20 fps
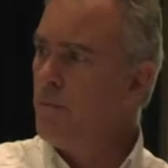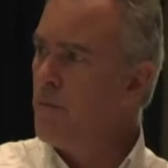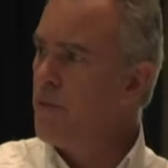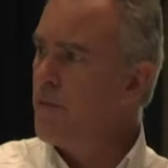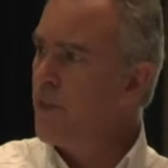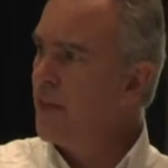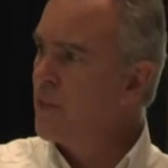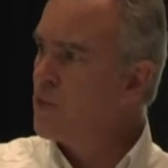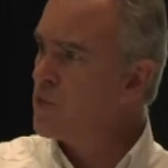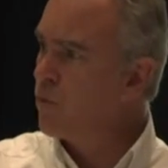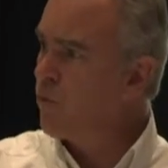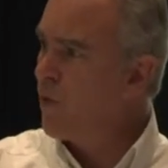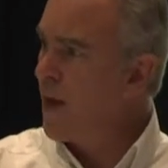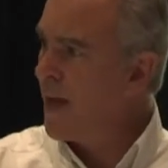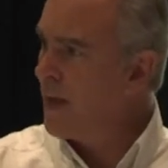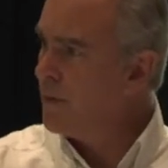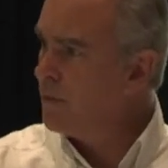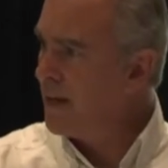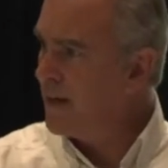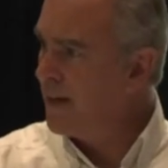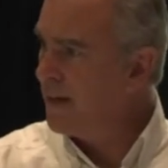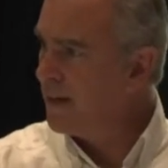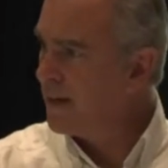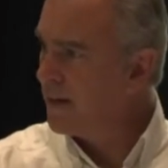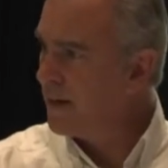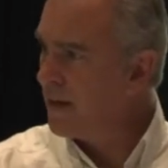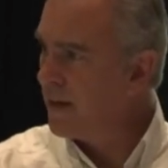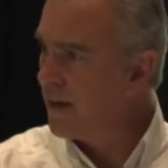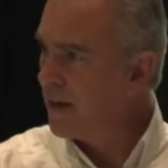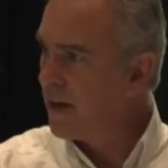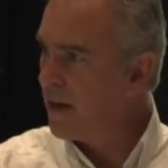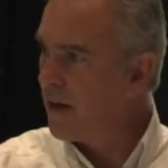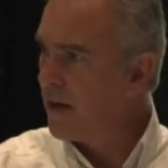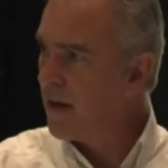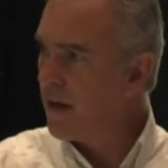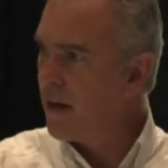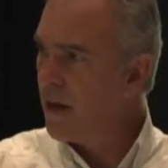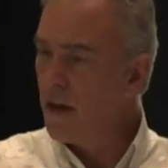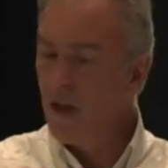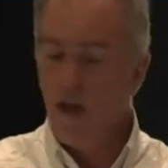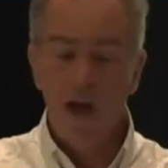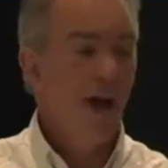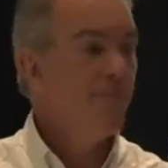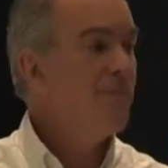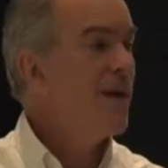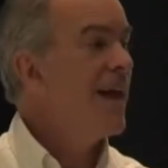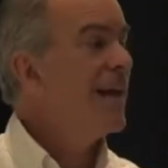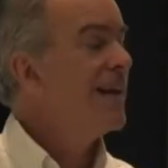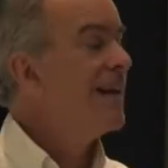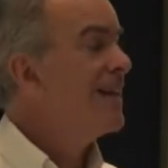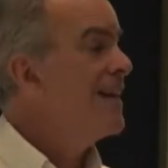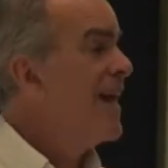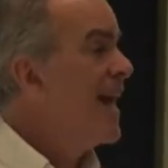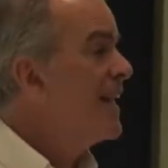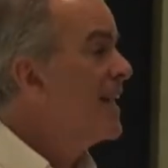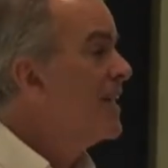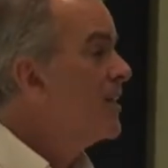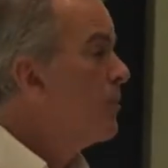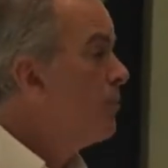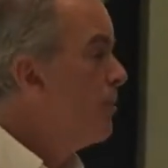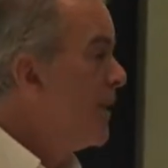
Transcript: things around me, I'm alienating the